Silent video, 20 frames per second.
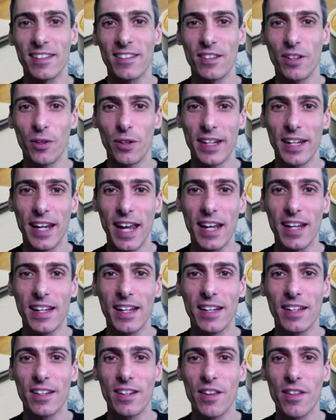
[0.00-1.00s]
So you're getting
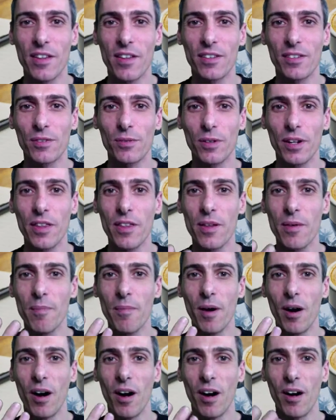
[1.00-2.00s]
into this rhythm
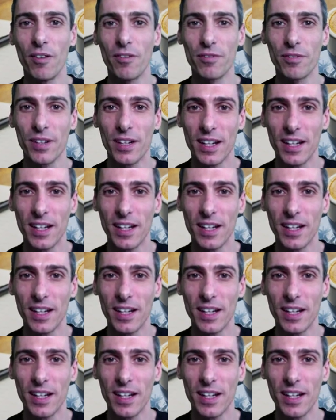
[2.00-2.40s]
of